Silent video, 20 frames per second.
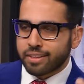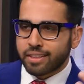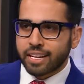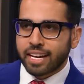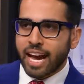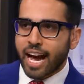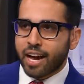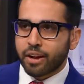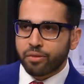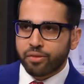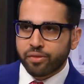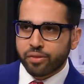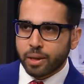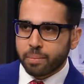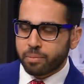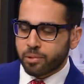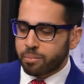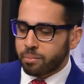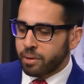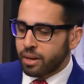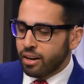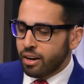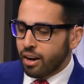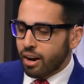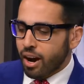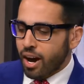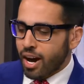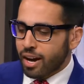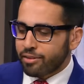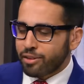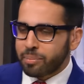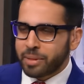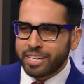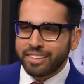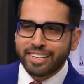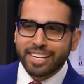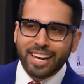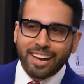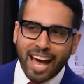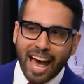Yeah. The guy who flipped them off. I
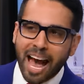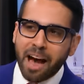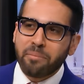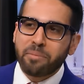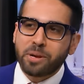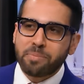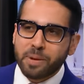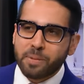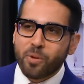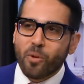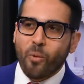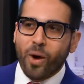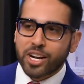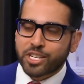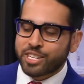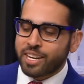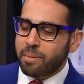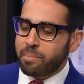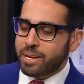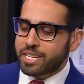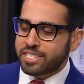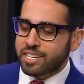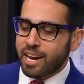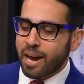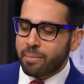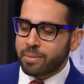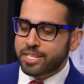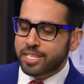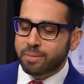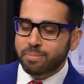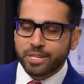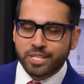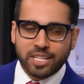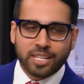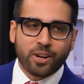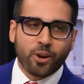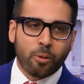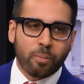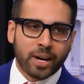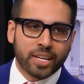mean, how many people watching M S N B
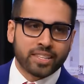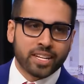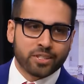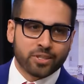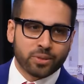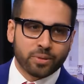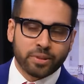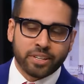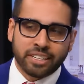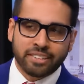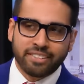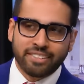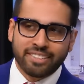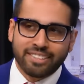C know about that story?